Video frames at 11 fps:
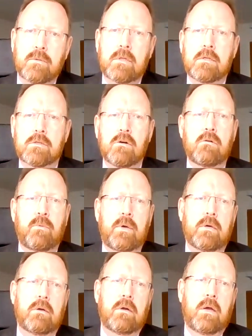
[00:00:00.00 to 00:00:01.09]
within the
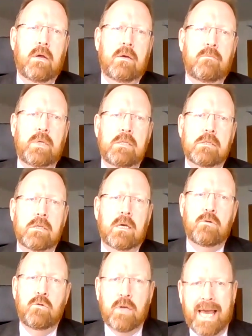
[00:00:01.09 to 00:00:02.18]
software means
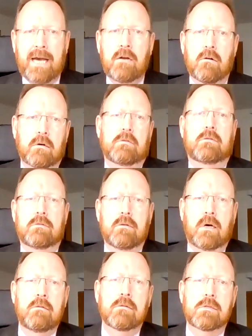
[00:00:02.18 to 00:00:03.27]
that you cannot
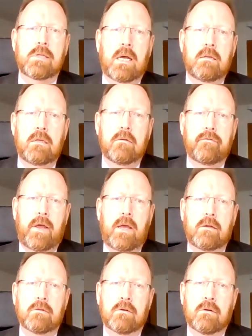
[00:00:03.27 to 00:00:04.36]
understand the
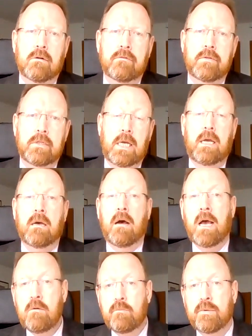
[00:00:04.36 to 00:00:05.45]
effect of the data
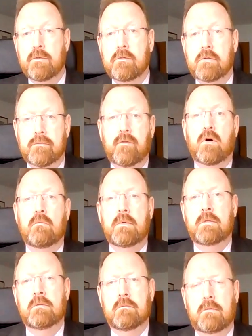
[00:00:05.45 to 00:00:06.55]
outputs
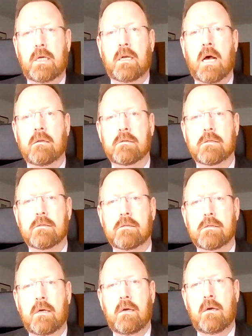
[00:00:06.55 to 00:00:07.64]
forming the analysis.